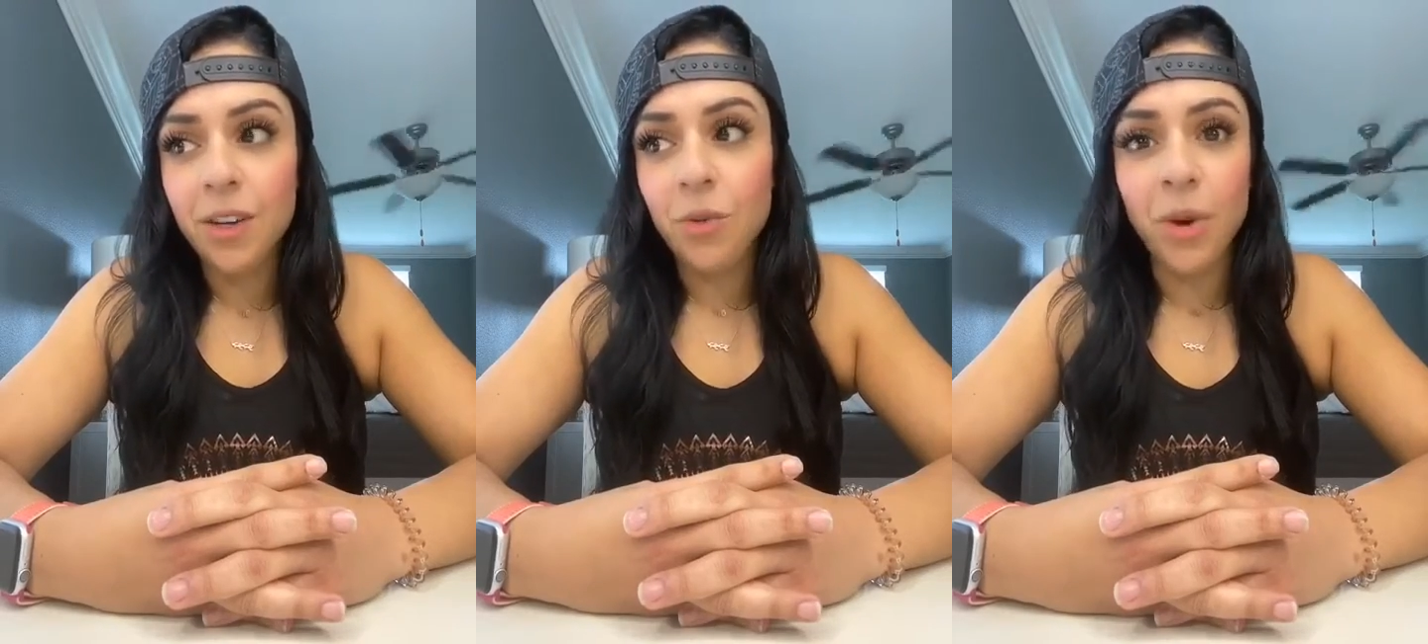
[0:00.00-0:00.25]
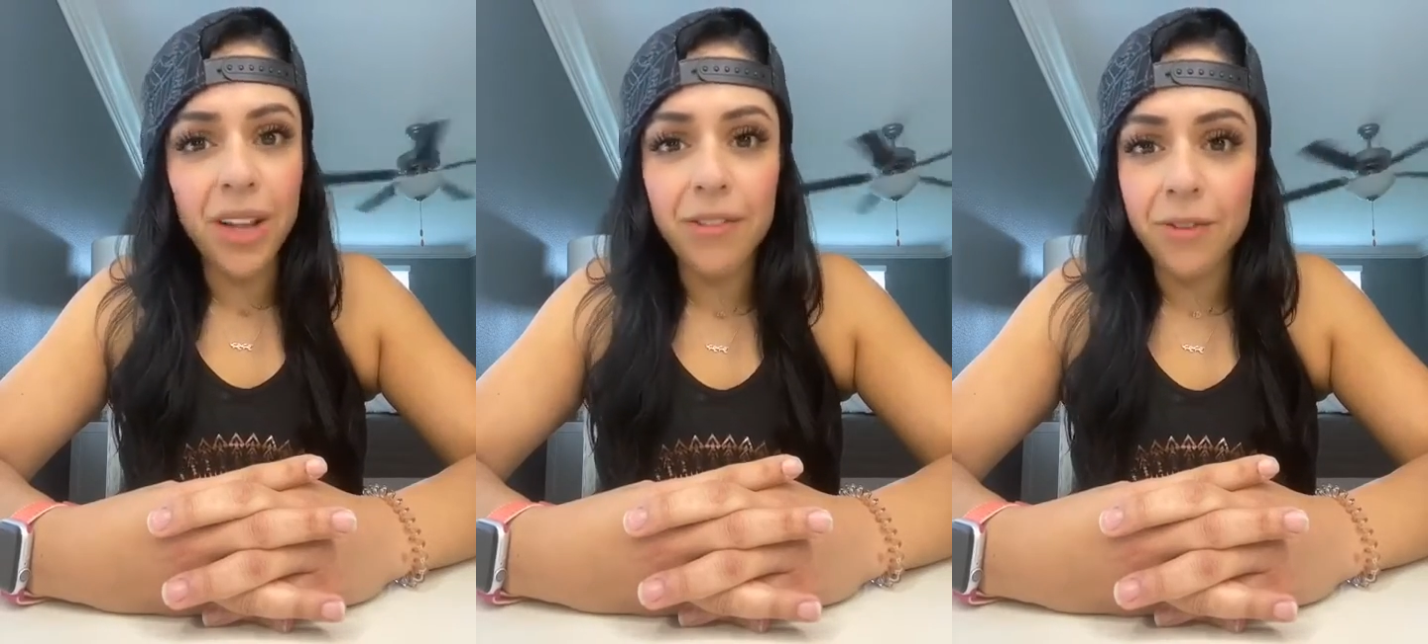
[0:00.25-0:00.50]

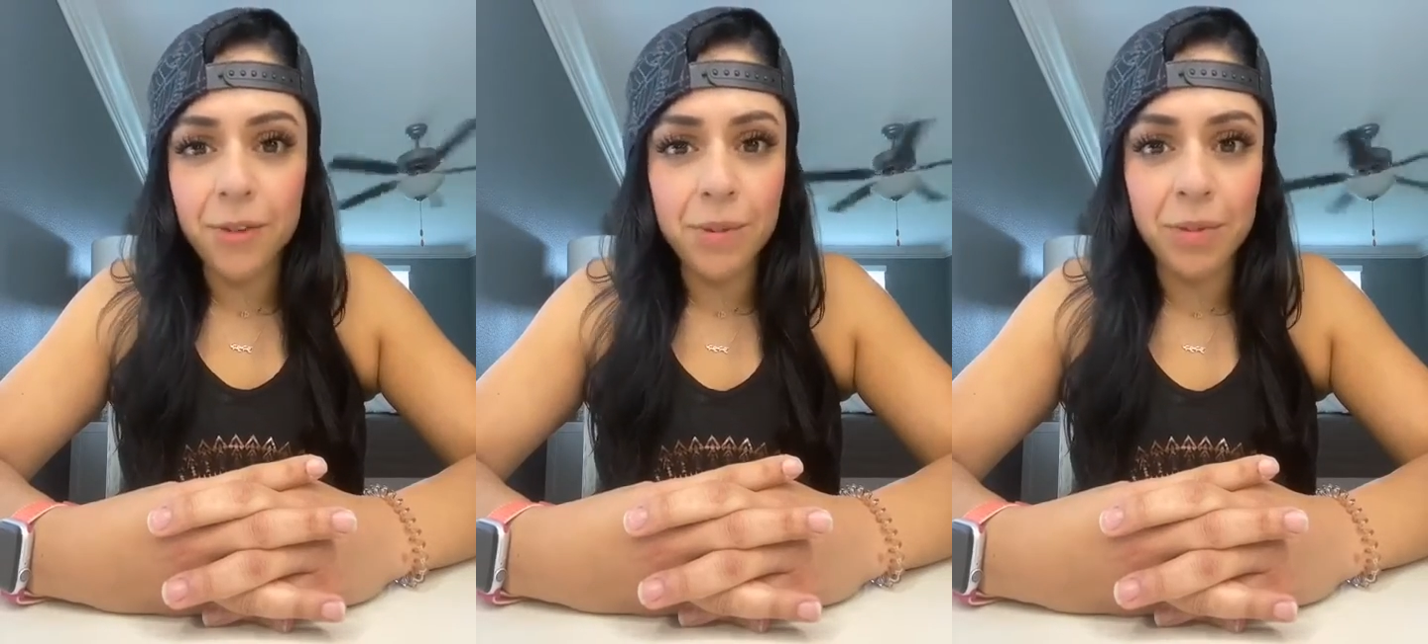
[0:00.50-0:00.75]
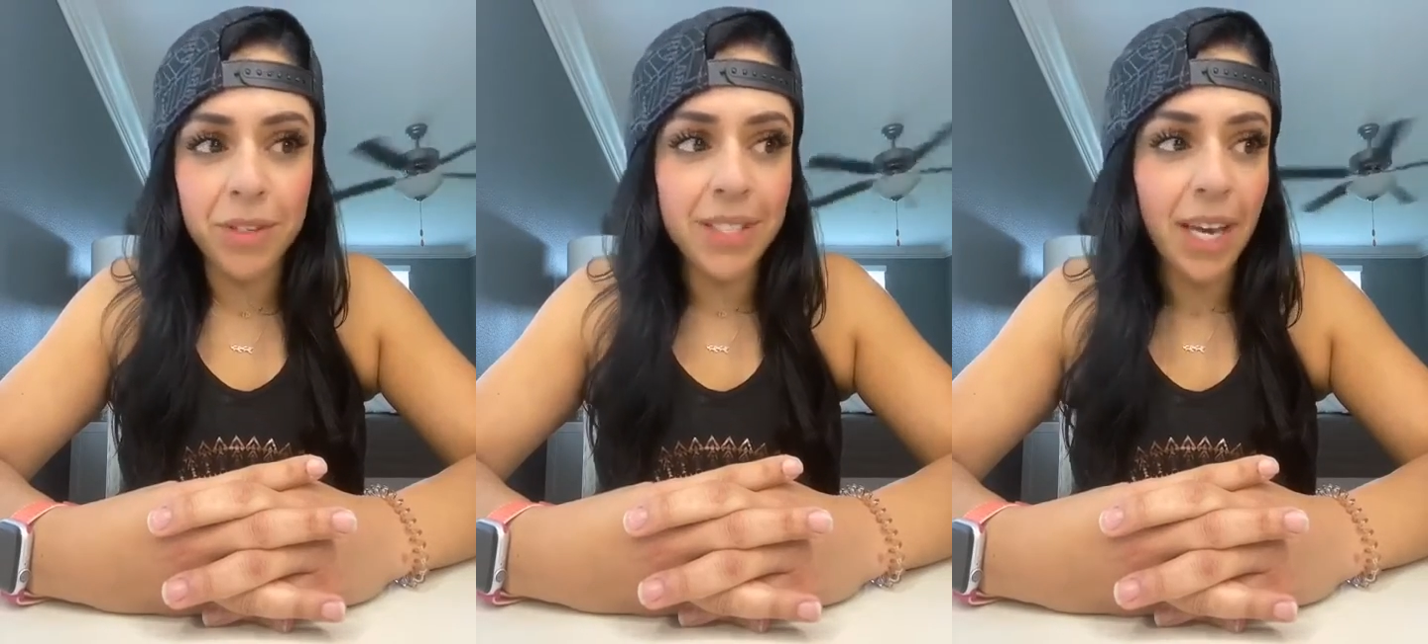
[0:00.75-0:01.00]
one of the first
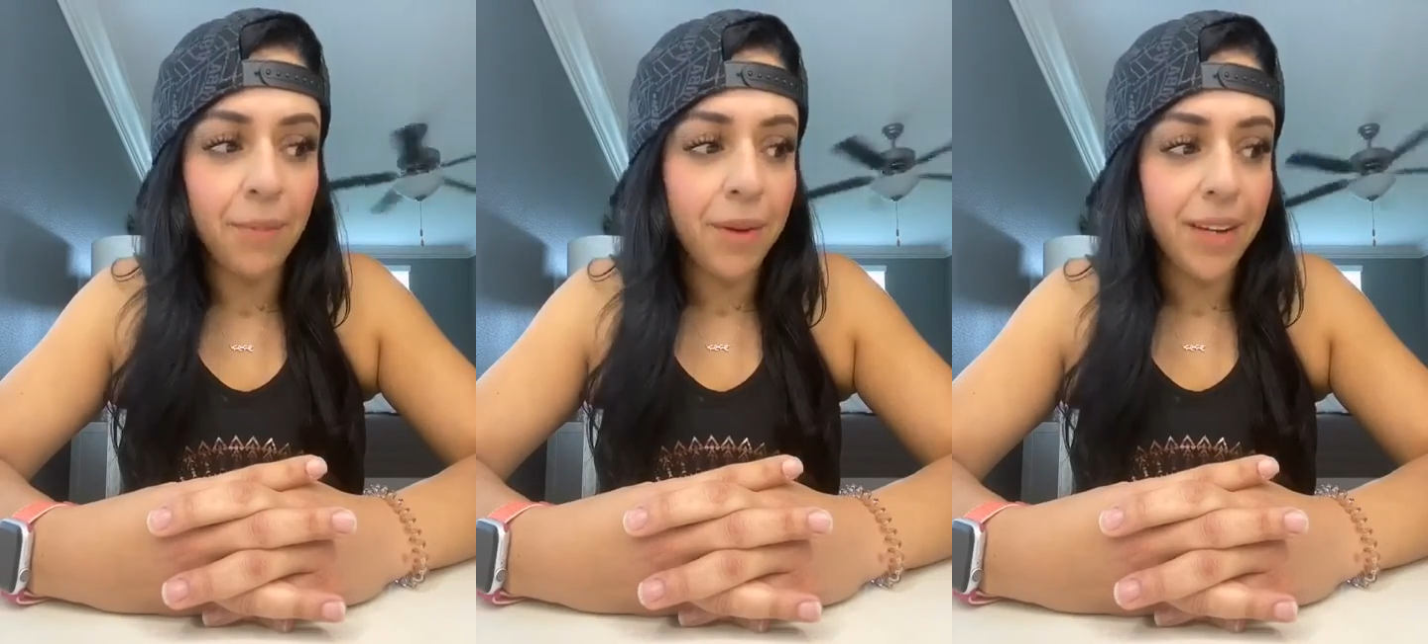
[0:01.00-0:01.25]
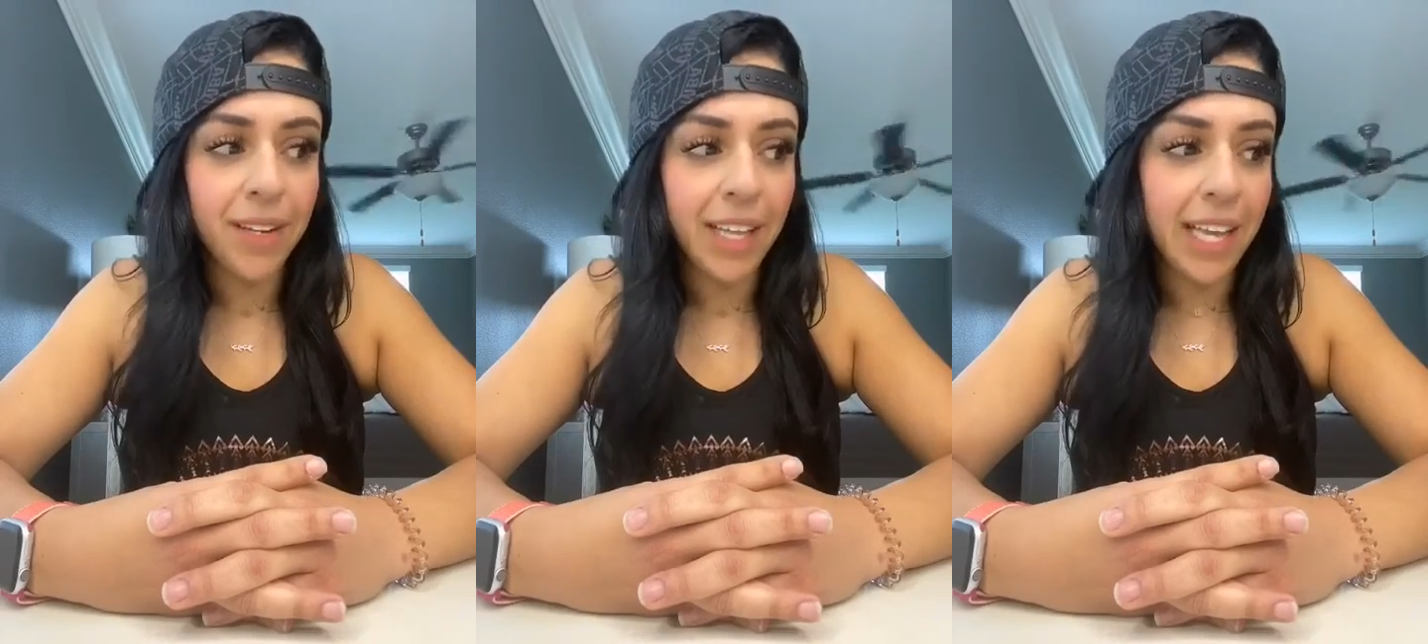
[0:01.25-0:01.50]
people in Tampa
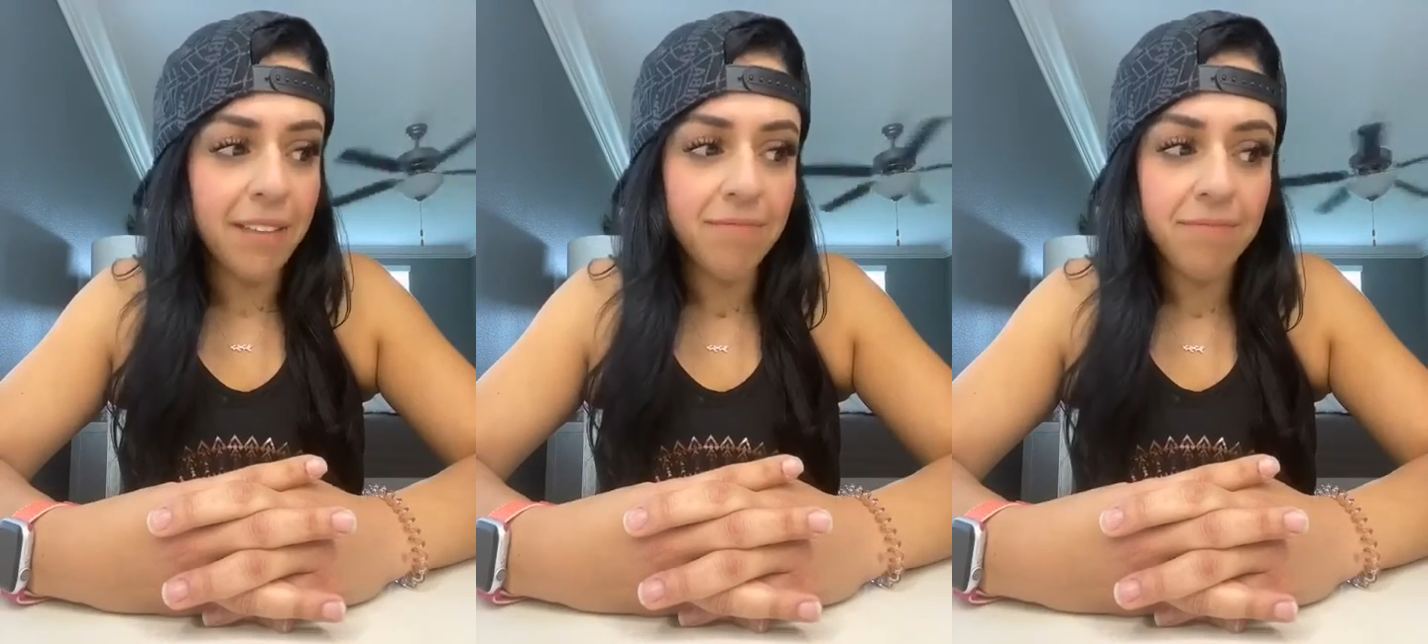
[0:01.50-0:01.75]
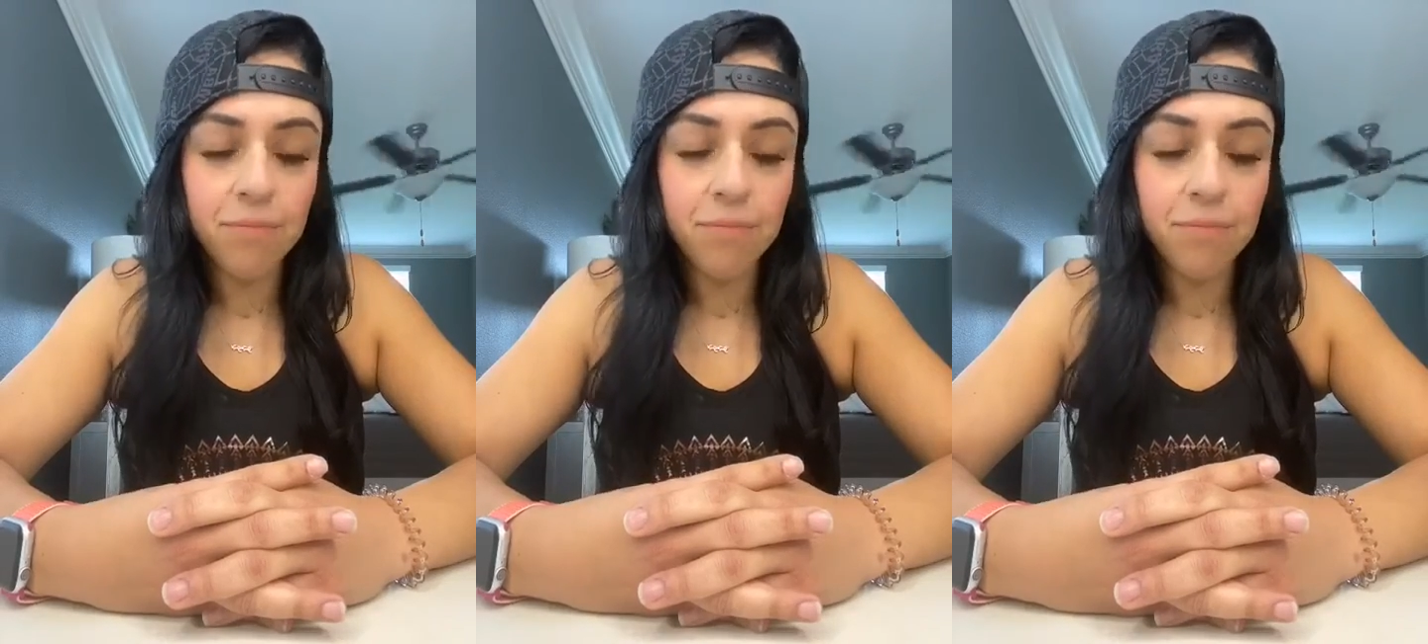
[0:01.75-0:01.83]
to like